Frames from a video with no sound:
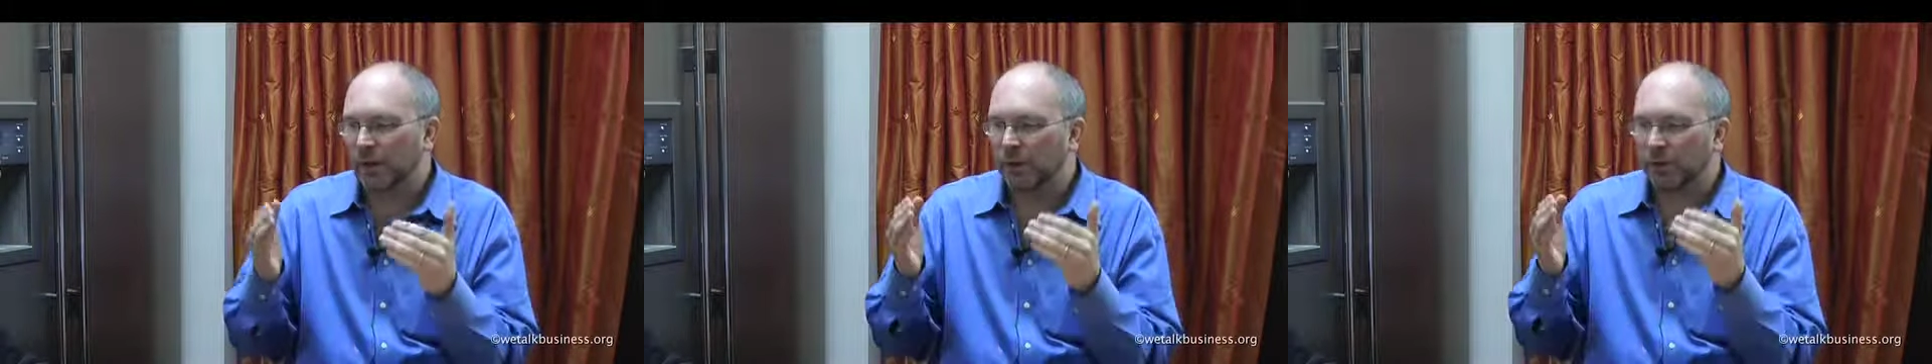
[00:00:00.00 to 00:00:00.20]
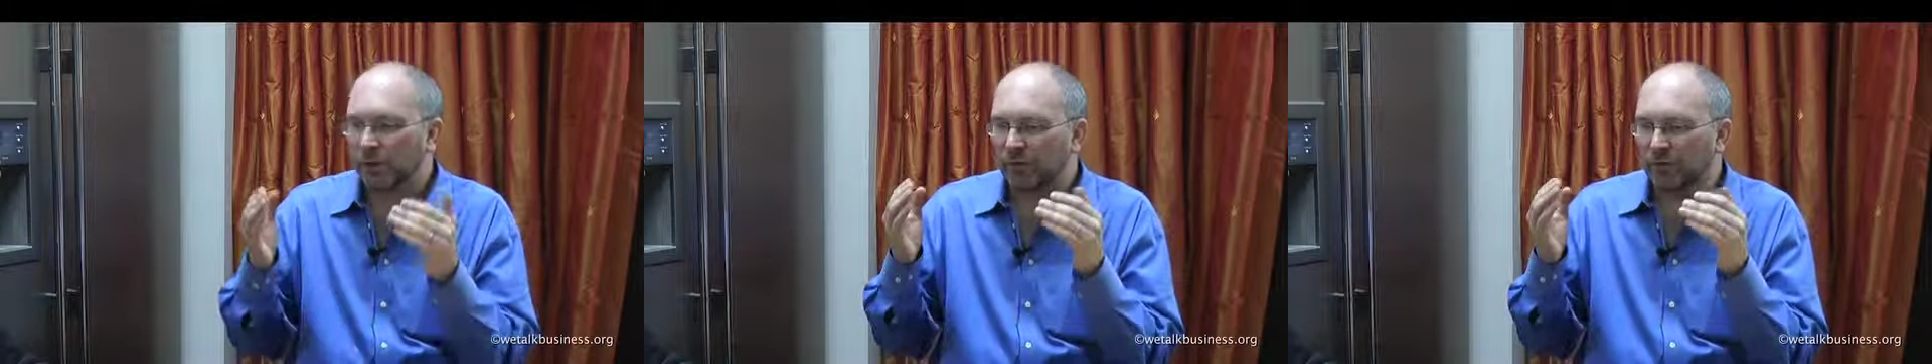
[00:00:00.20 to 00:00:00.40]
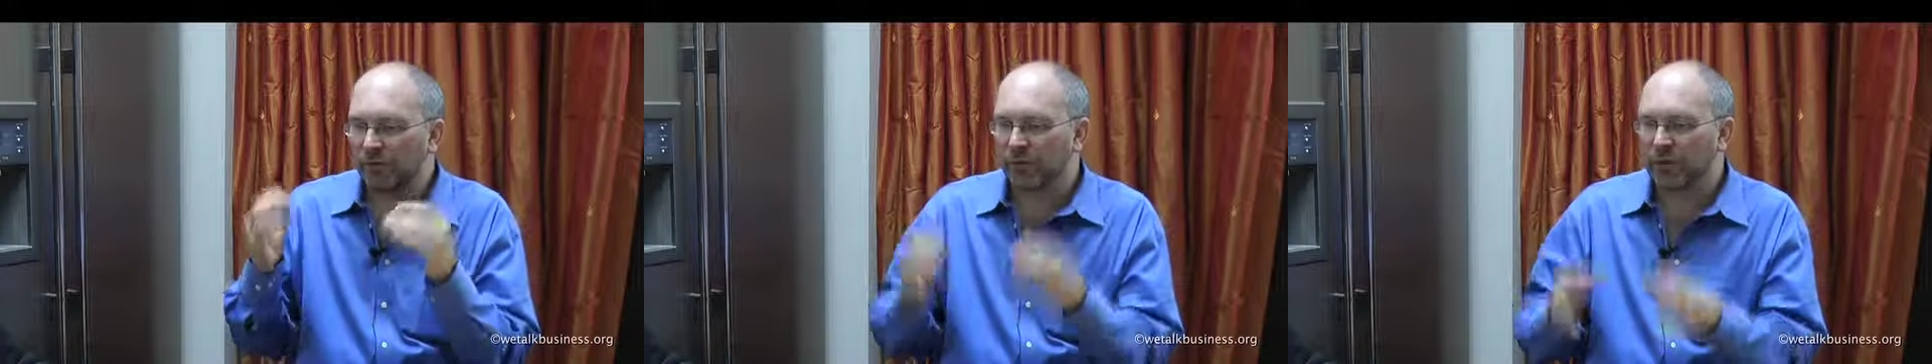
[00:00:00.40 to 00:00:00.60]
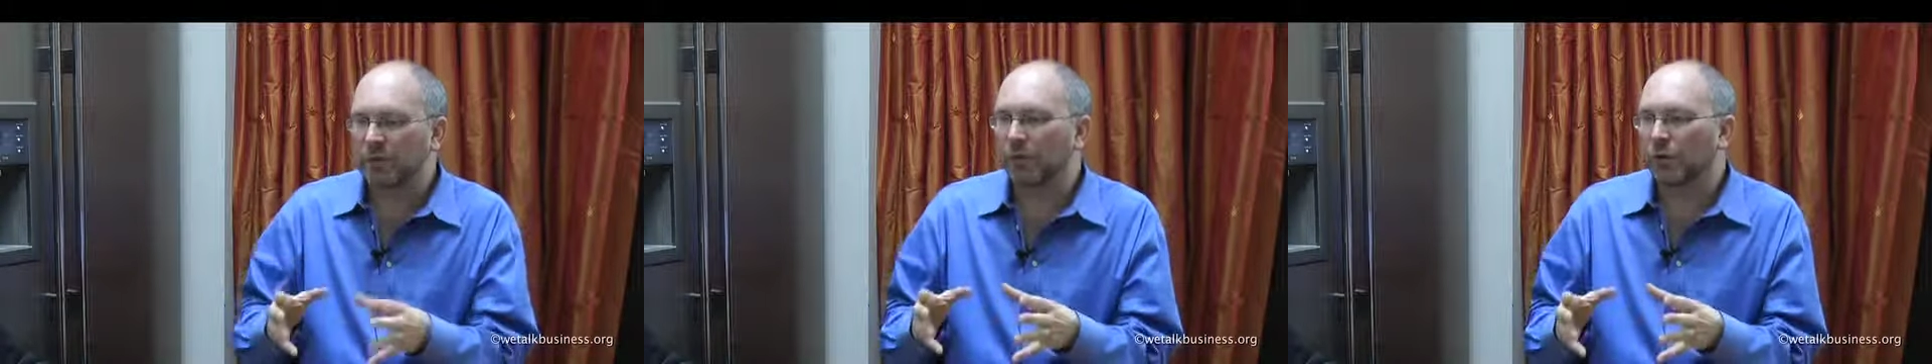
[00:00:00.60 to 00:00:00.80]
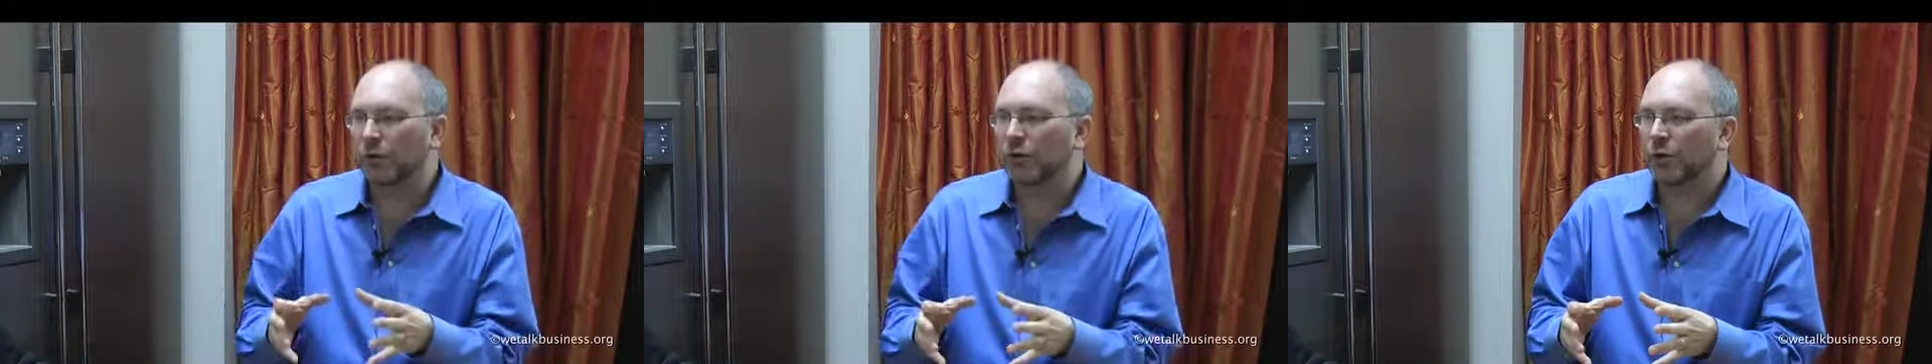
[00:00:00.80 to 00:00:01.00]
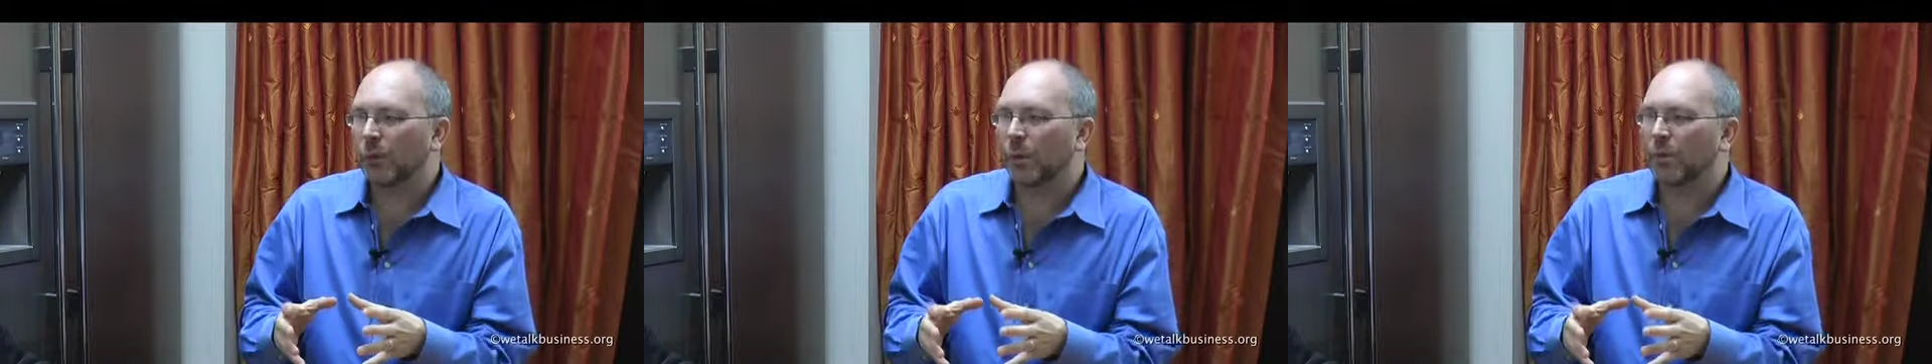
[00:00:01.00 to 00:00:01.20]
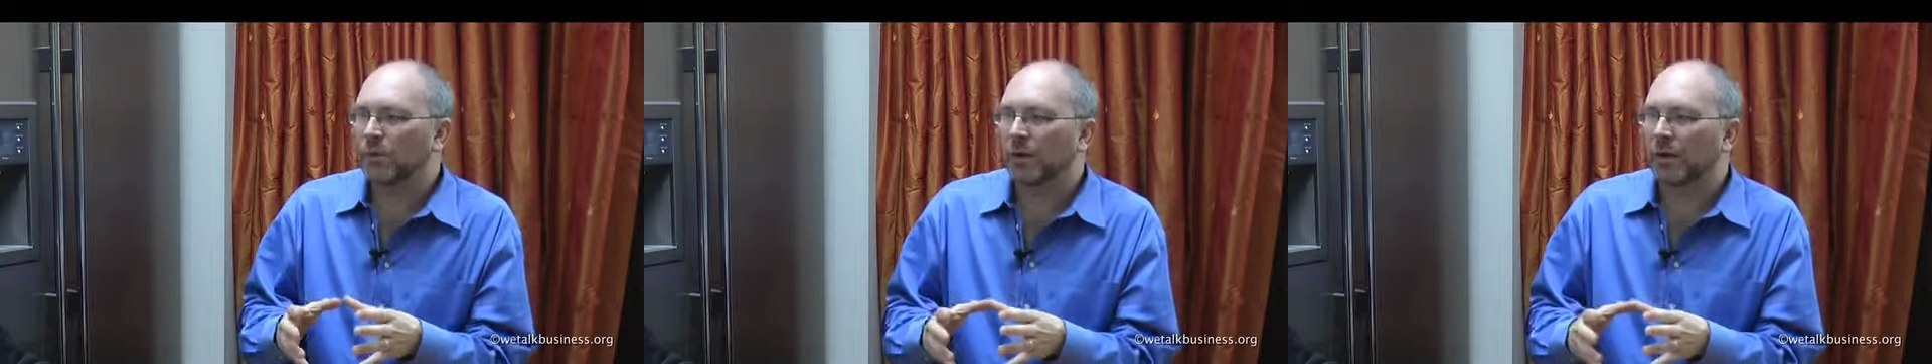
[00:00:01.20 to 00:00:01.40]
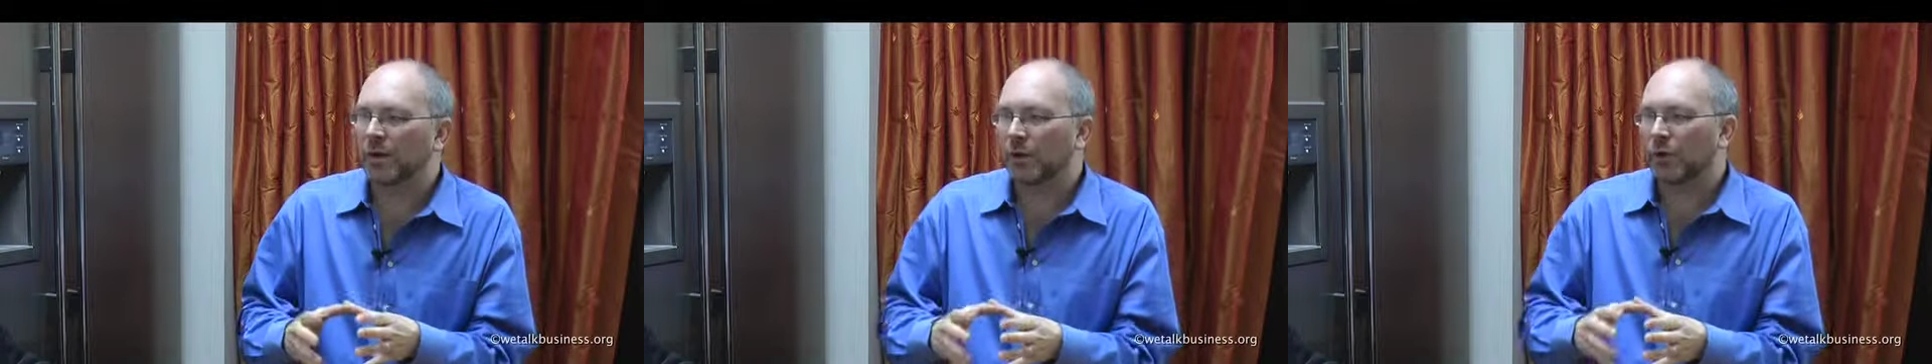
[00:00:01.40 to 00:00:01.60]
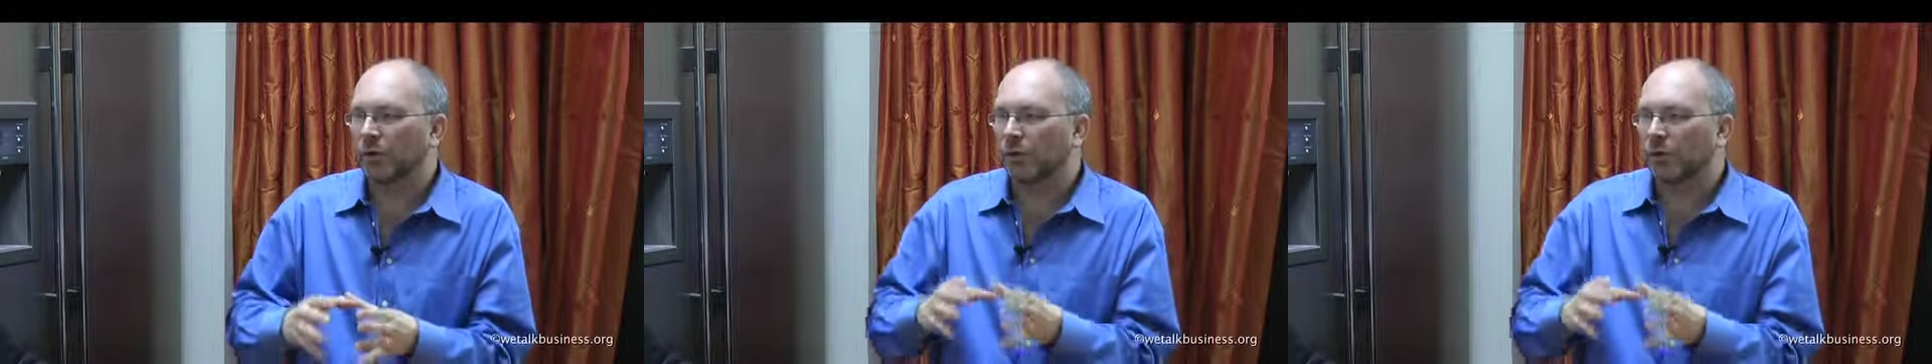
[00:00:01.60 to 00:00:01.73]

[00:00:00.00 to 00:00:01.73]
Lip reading: you first launch your website on